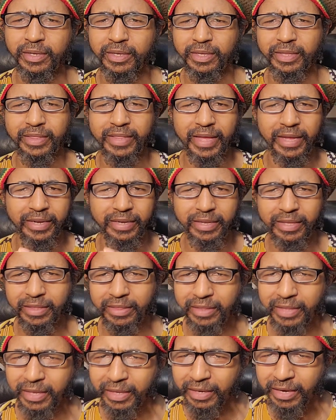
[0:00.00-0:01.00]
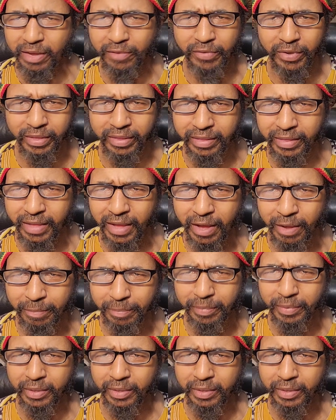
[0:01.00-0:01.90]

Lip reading: is that this thing never stops.